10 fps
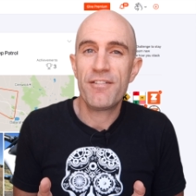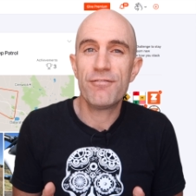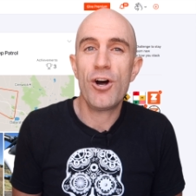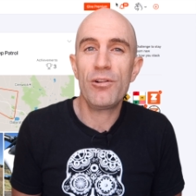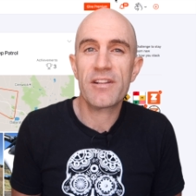for
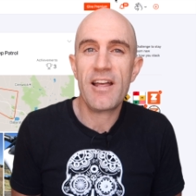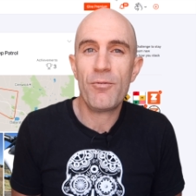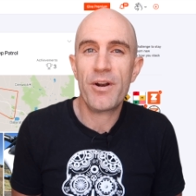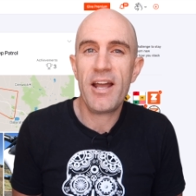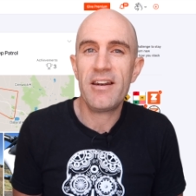rolling
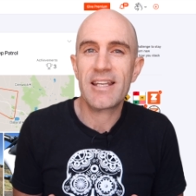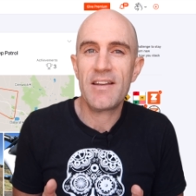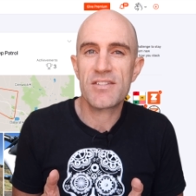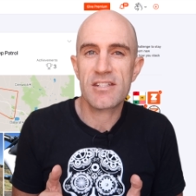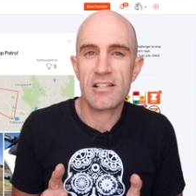that one out. It
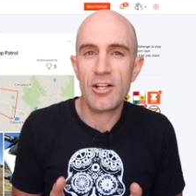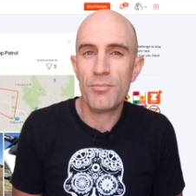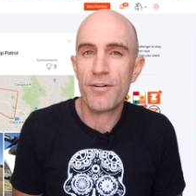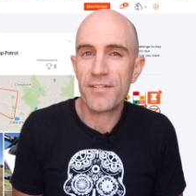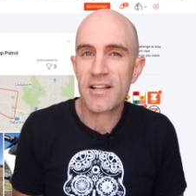gives us a lot
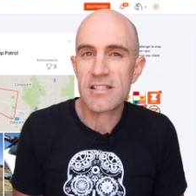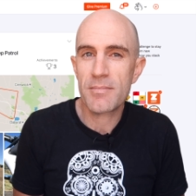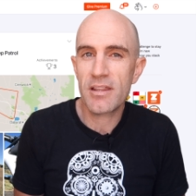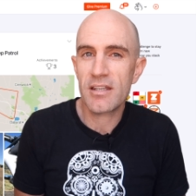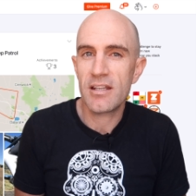more
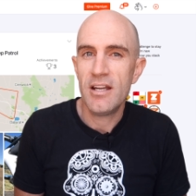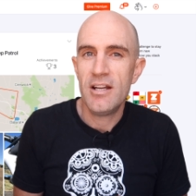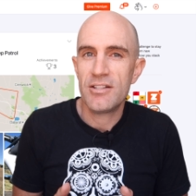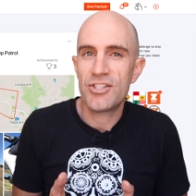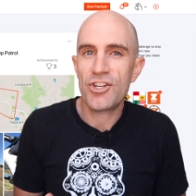flexibility
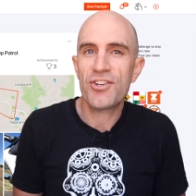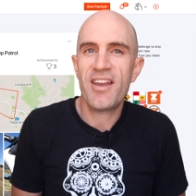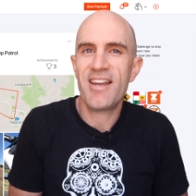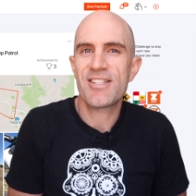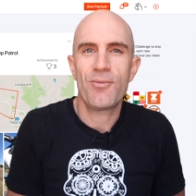to
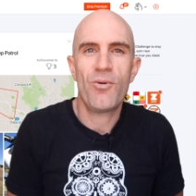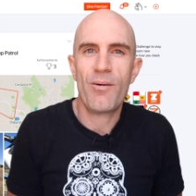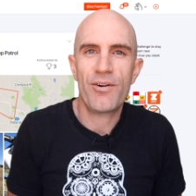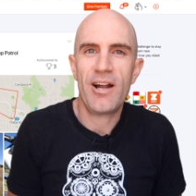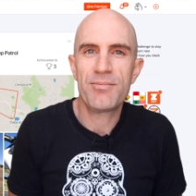showcase
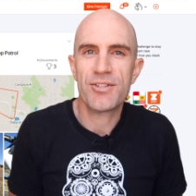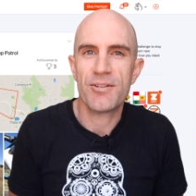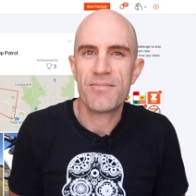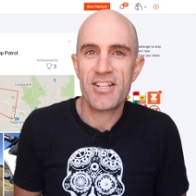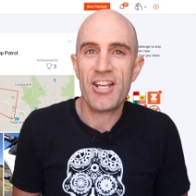what we're up
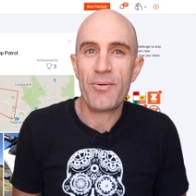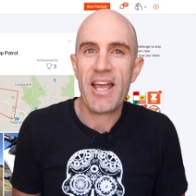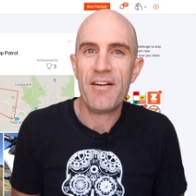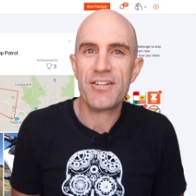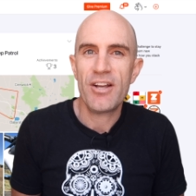to. So there we
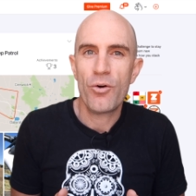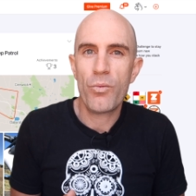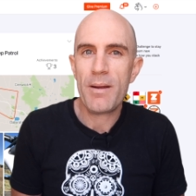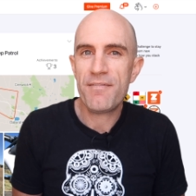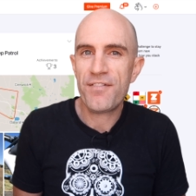have it,
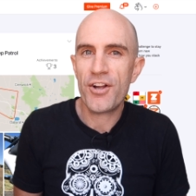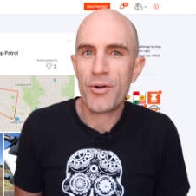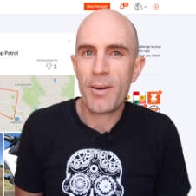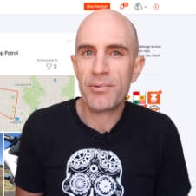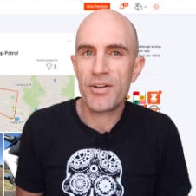web
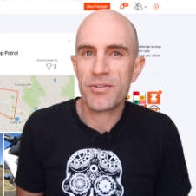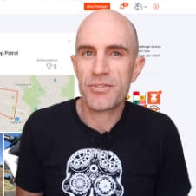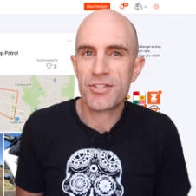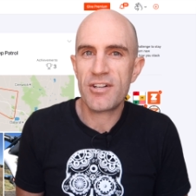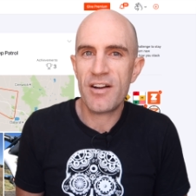photo uploads on
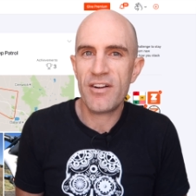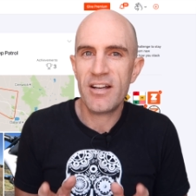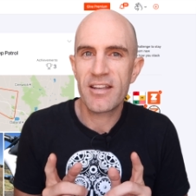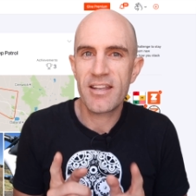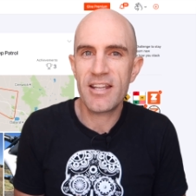
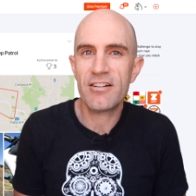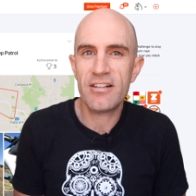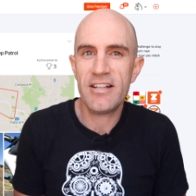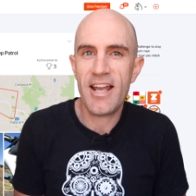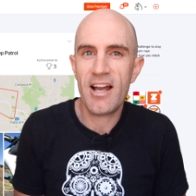Strava. Get on
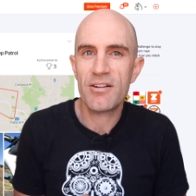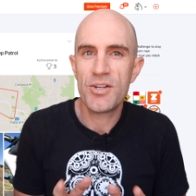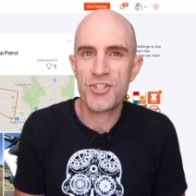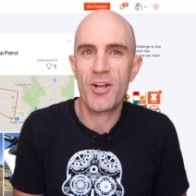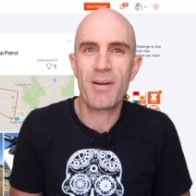it now,
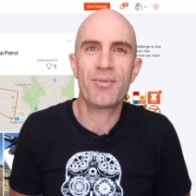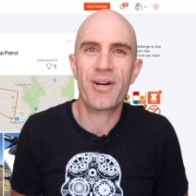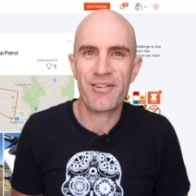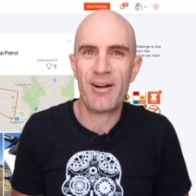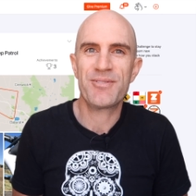show people
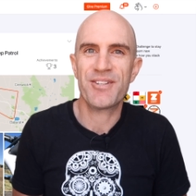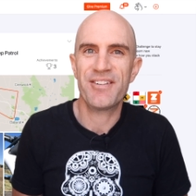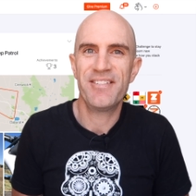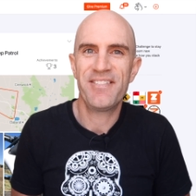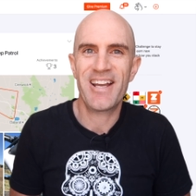what you're up to.
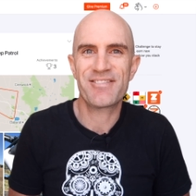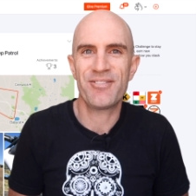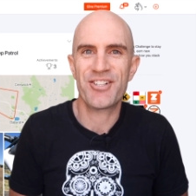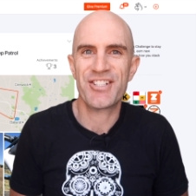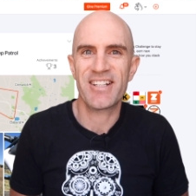Thanks
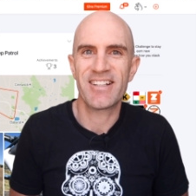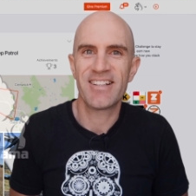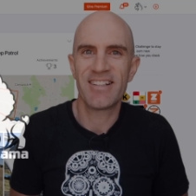for watching.